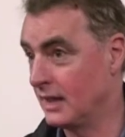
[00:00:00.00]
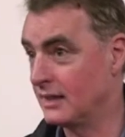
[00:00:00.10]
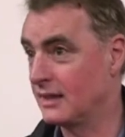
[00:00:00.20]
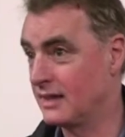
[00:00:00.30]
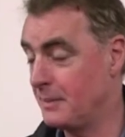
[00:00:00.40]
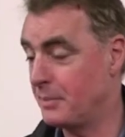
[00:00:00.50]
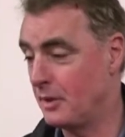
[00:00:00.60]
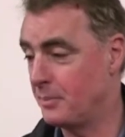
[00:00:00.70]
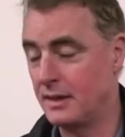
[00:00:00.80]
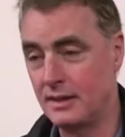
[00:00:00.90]
and they keep it
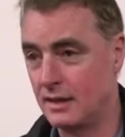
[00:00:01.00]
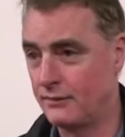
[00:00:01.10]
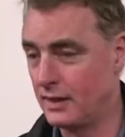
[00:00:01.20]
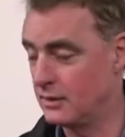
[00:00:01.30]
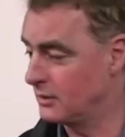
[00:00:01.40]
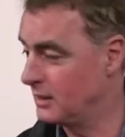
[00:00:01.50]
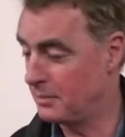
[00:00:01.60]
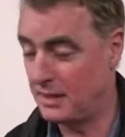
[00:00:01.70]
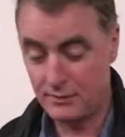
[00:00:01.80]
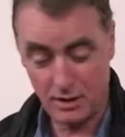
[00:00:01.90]
up, and they are very good, and I
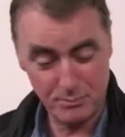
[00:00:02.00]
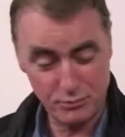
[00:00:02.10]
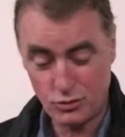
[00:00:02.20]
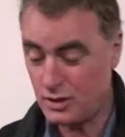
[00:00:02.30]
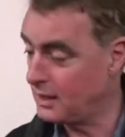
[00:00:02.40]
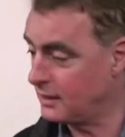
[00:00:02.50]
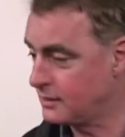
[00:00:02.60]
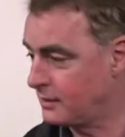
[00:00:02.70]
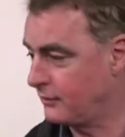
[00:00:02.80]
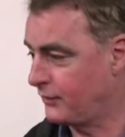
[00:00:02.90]
believe they're
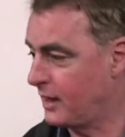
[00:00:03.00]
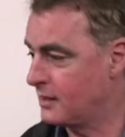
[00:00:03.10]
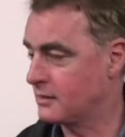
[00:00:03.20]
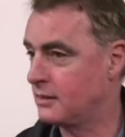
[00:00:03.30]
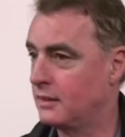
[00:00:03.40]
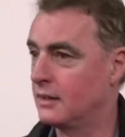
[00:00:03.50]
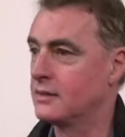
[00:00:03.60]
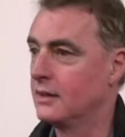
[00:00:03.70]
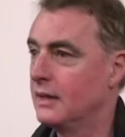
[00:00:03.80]
brilliant to their fans and all that.